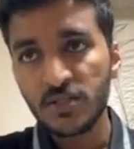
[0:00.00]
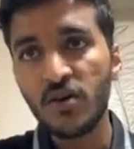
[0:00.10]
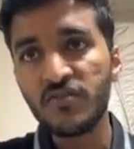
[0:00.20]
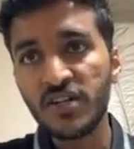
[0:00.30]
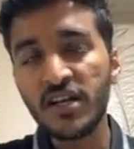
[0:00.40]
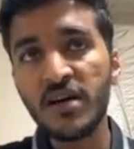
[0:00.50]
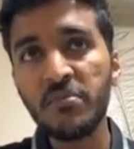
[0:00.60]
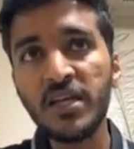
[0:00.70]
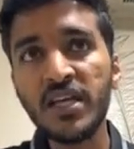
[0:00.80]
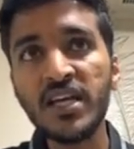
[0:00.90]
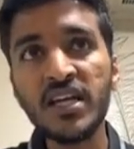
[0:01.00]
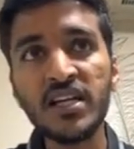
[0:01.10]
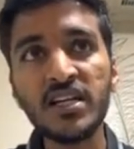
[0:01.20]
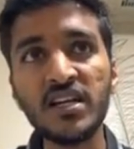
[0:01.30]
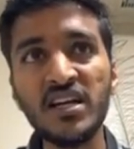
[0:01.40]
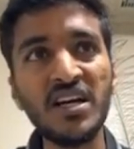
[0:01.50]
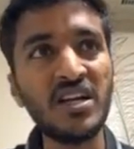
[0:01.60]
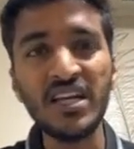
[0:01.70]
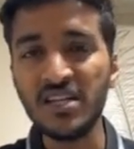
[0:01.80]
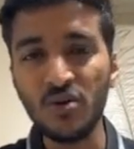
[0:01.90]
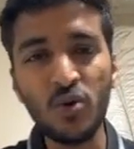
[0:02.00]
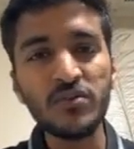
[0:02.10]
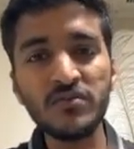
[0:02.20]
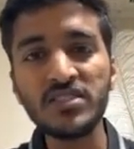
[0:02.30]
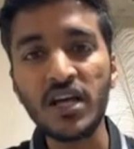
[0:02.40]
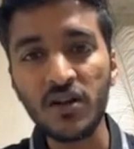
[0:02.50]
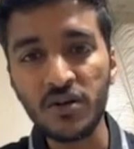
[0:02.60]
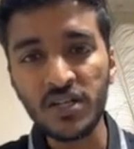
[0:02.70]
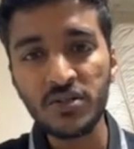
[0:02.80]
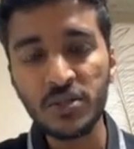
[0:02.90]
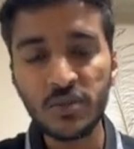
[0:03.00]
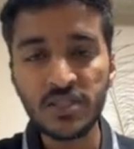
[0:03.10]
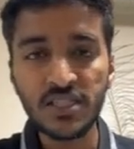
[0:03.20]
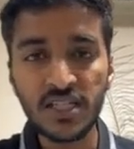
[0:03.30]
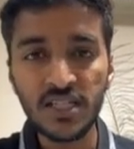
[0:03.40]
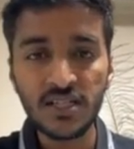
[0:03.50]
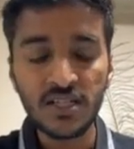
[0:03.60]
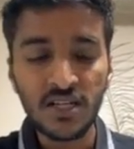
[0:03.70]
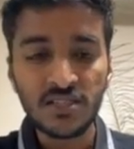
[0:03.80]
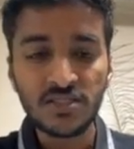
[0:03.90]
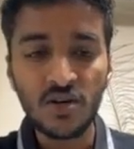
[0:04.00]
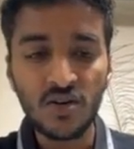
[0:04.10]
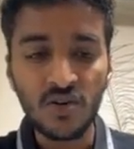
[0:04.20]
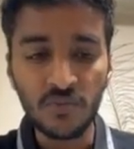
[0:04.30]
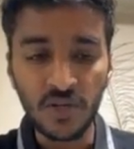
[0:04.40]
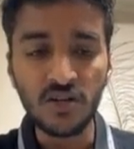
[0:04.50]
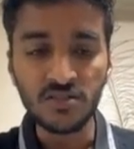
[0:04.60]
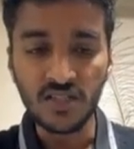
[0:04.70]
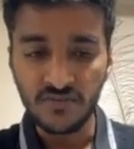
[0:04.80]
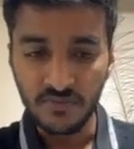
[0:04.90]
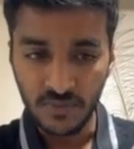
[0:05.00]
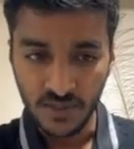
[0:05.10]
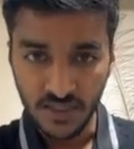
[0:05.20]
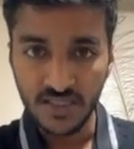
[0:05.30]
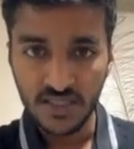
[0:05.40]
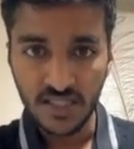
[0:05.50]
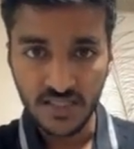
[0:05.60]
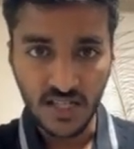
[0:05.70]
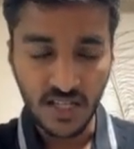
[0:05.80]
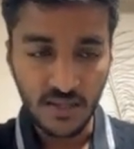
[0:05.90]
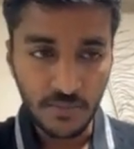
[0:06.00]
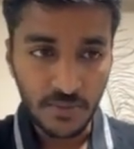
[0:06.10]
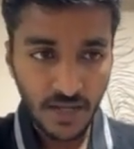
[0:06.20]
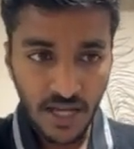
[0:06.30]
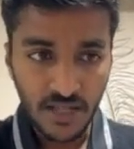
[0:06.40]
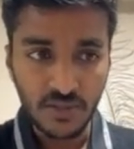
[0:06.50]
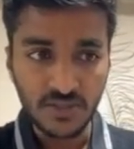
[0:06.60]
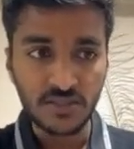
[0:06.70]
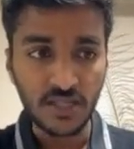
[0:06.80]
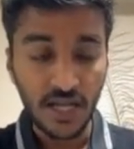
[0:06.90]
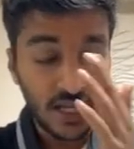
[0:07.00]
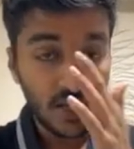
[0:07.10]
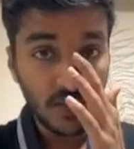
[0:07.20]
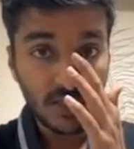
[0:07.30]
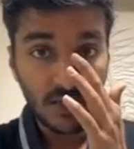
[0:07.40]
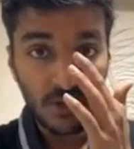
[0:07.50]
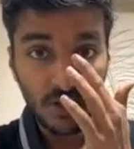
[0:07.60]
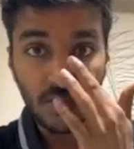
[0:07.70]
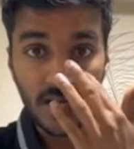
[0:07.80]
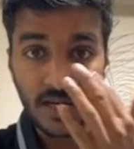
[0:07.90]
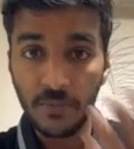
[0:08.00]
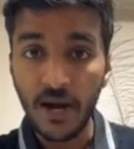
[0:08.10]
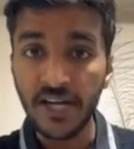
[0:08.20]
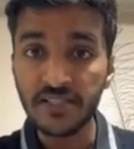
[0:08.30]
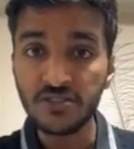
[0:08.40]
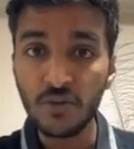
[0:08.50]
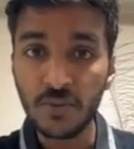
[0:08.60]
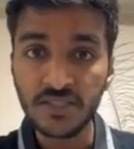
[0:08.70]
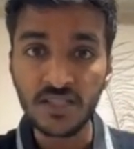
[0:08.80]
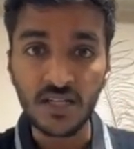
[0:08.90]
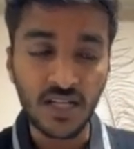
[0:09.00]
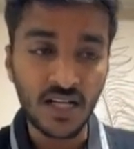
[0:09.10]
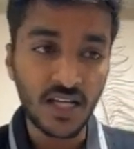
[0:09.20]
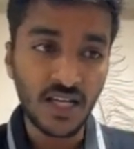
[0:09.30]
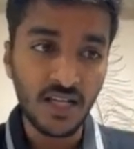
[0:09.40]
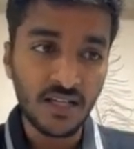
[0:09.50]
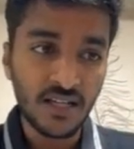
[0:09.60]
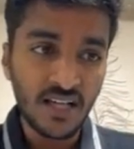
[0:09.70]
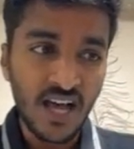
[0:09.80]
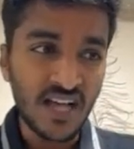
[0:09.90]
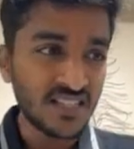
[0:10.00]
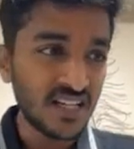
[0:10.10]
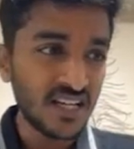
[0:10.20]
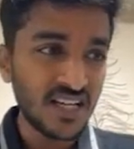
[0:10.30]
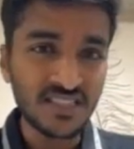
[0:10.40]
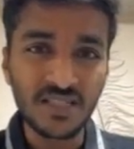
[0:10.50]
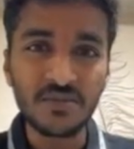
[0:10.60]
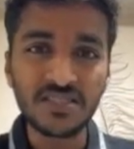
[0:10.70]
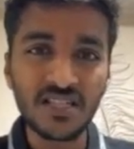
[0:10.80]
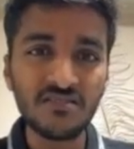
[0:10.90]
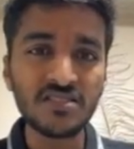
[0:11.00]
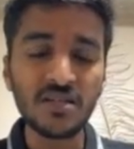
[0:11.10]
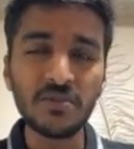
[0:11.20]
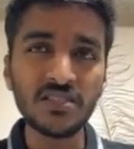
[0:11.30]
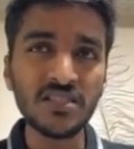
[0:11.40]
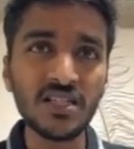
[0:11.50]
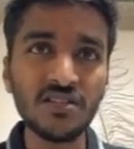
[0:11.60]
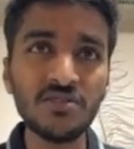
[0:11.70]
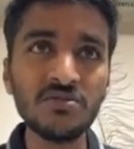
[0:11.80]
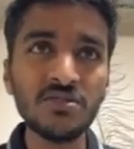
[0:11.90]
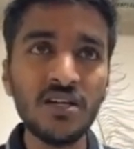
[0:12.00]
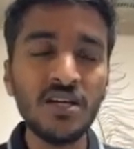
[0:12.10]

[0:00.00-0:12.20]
So after coming here, like no one was allowed into university. So because of the sister's help, I was able to get a part-time job in Circle K as a customer service representative.